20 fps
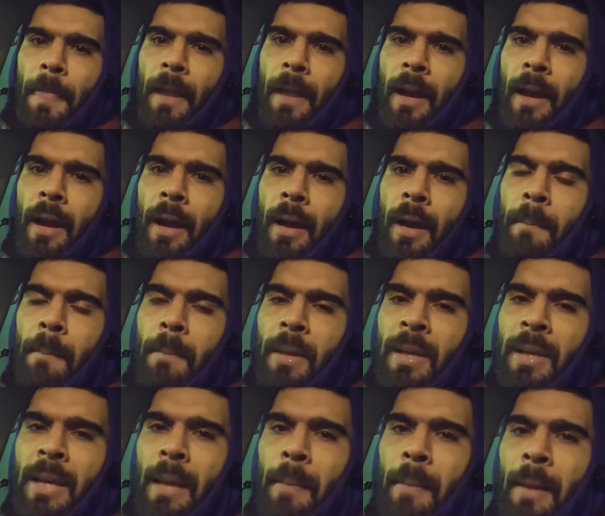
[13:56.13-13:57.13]
But
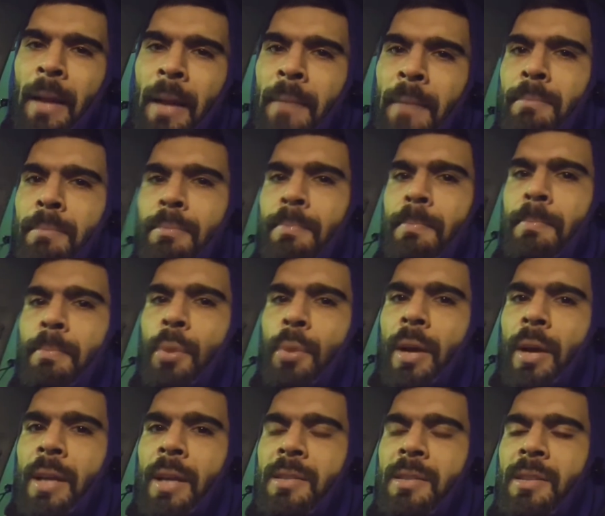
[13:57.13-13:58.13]
yeah, man,
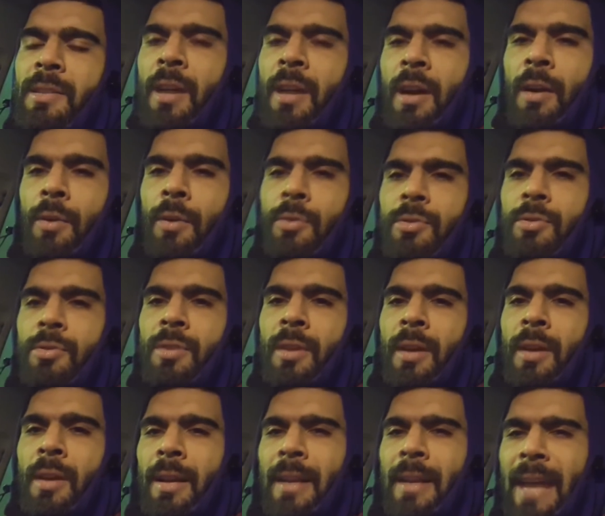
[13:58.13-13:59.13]
boys, girls,
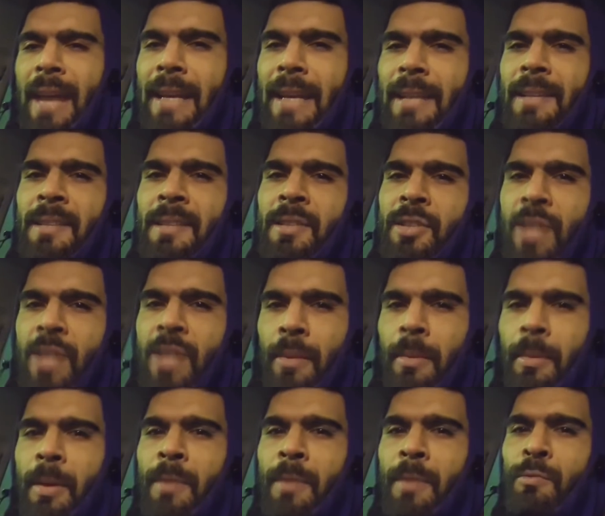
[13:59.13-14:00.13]
ladies,
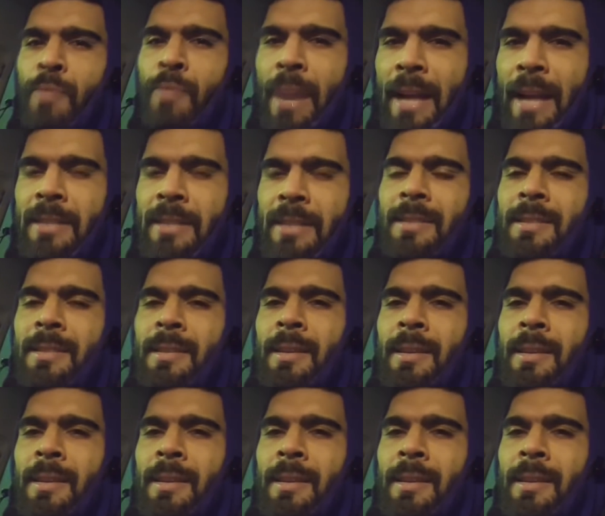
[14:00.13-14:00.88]
gentlemen, Reds,